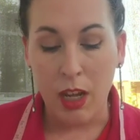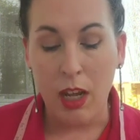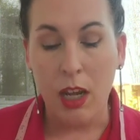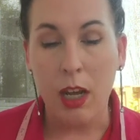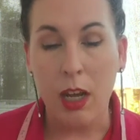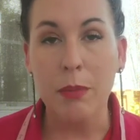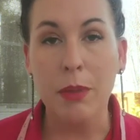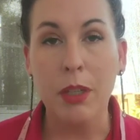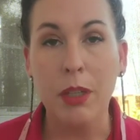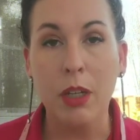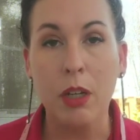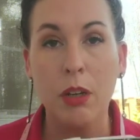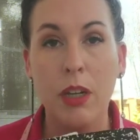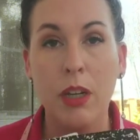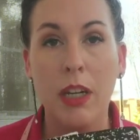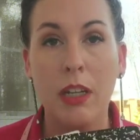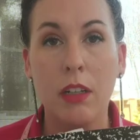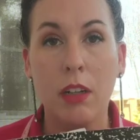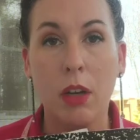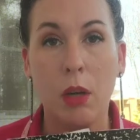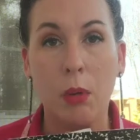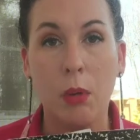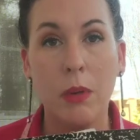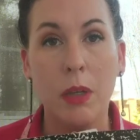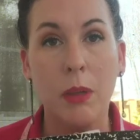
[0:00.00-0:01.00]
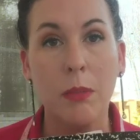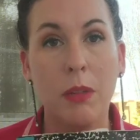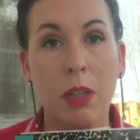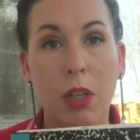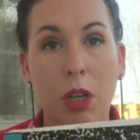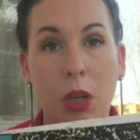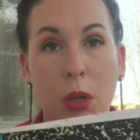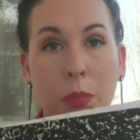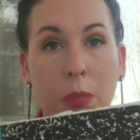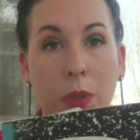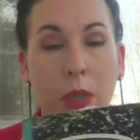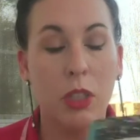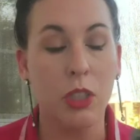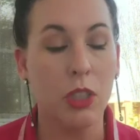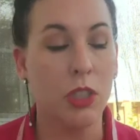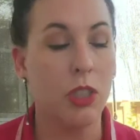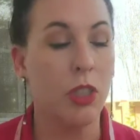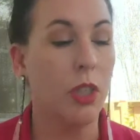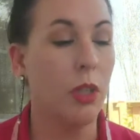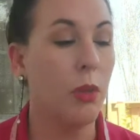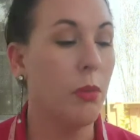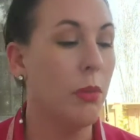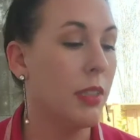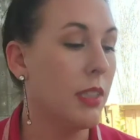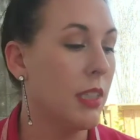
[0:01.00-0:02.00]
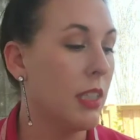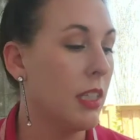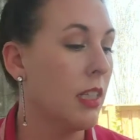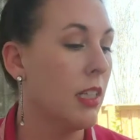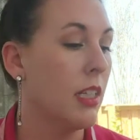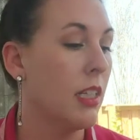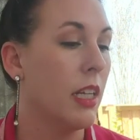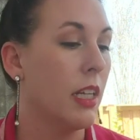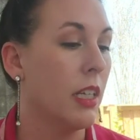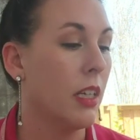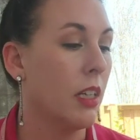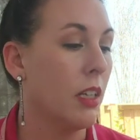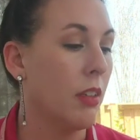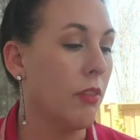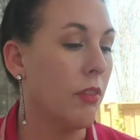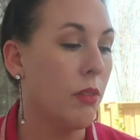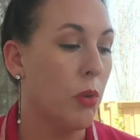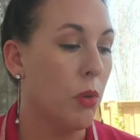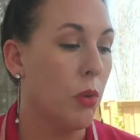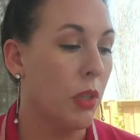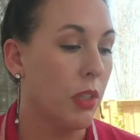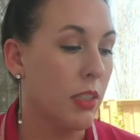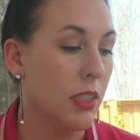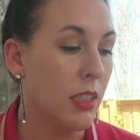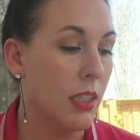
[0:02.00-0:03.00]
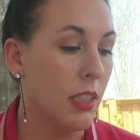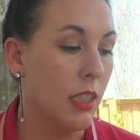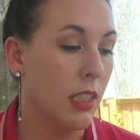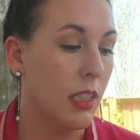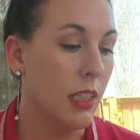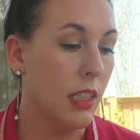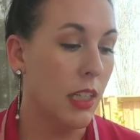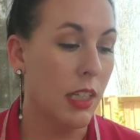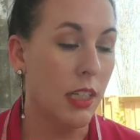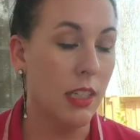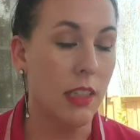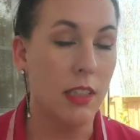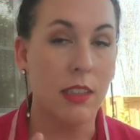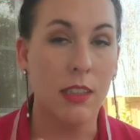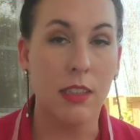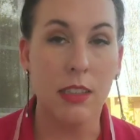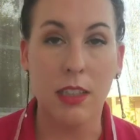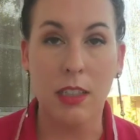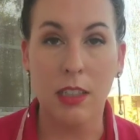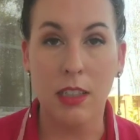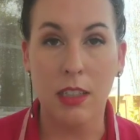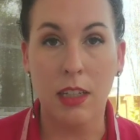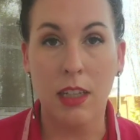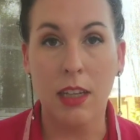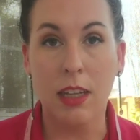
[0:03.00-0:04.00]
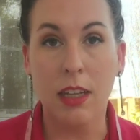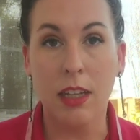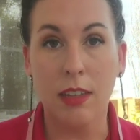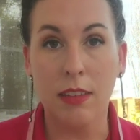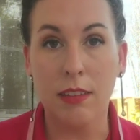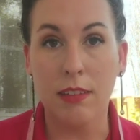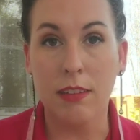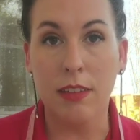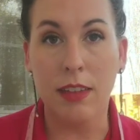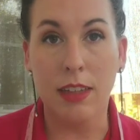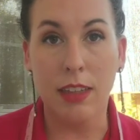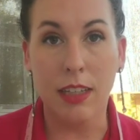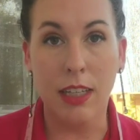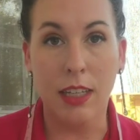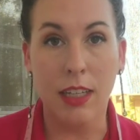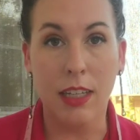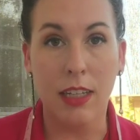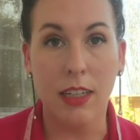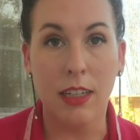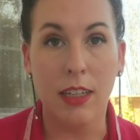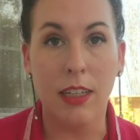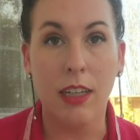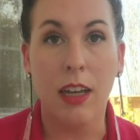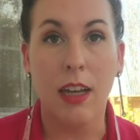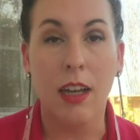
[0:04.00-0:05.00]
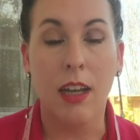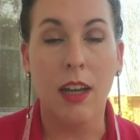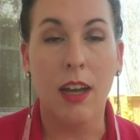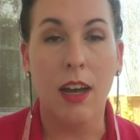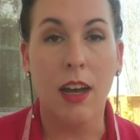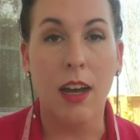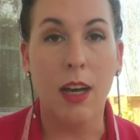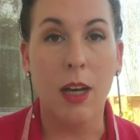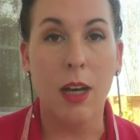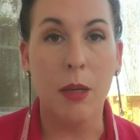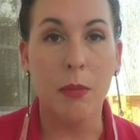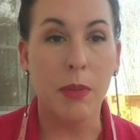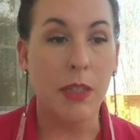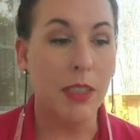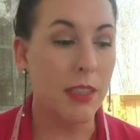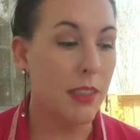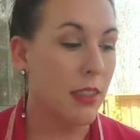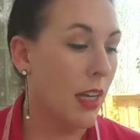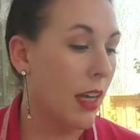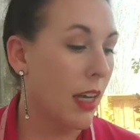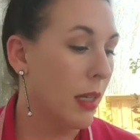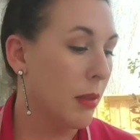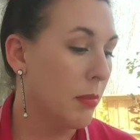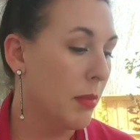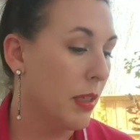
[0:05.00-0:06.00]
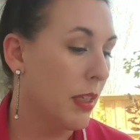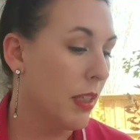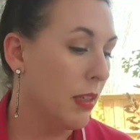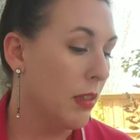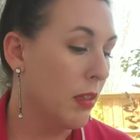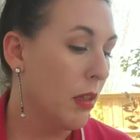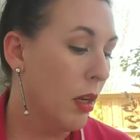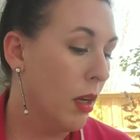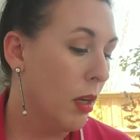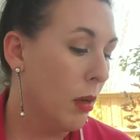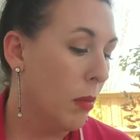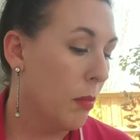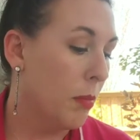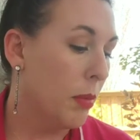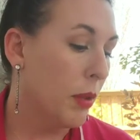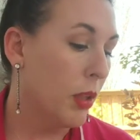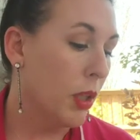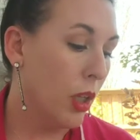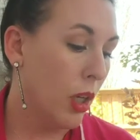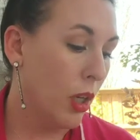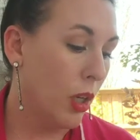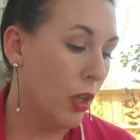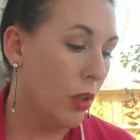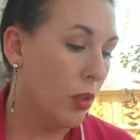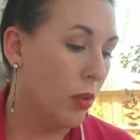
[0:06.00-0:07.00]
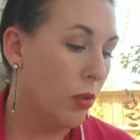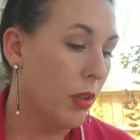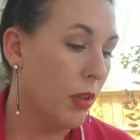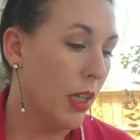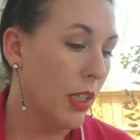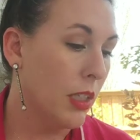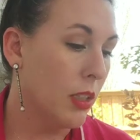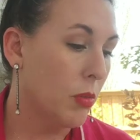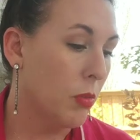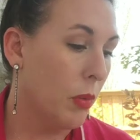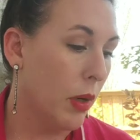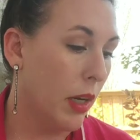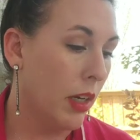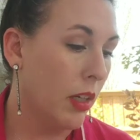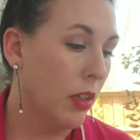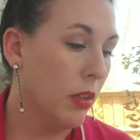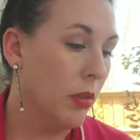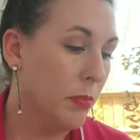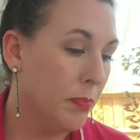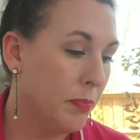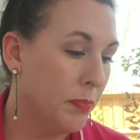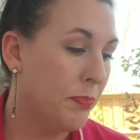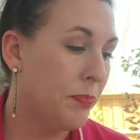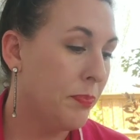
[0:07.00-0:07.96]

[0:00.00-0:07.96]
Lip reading: I'm going to go ahead and open up the notebook, show you what's in here. Of course, it is in the assignment below as well.